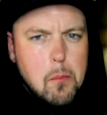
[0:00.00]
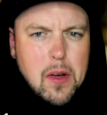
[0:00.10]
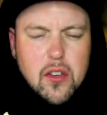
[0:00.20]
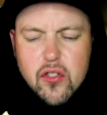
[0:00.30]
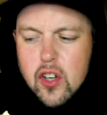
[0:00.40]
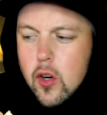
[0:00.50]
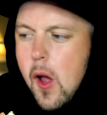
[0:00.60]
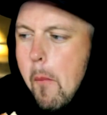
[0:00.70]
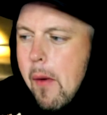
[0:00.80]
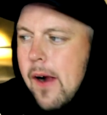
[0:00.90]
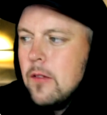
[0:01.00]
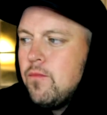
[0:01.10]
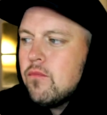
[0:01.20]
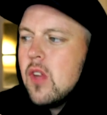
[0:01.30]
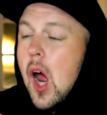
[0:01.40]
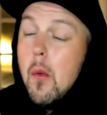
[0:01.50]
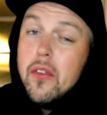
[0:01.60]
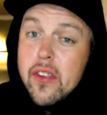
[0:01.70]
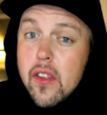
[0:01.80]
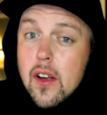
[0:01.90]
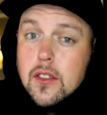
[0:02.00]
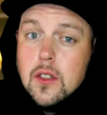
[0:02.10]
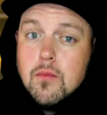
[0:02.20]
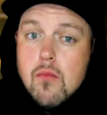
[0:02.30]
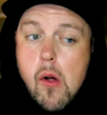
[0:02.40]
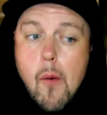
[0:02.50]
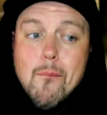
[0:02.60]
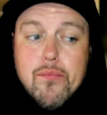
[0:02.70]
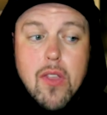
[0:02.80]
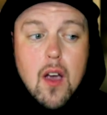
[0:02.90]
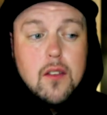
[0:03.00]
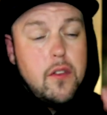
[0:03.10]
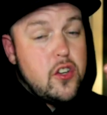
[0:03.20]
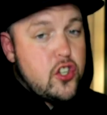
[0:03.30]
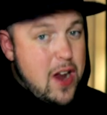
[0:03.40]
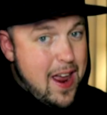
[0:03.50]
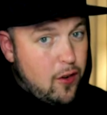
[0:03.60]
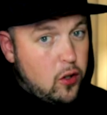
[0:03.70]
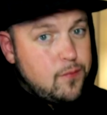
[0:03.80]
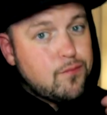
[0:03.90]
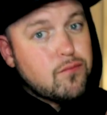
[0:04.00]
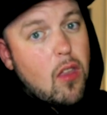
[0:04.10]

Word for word: big secret, but I will say this. This channel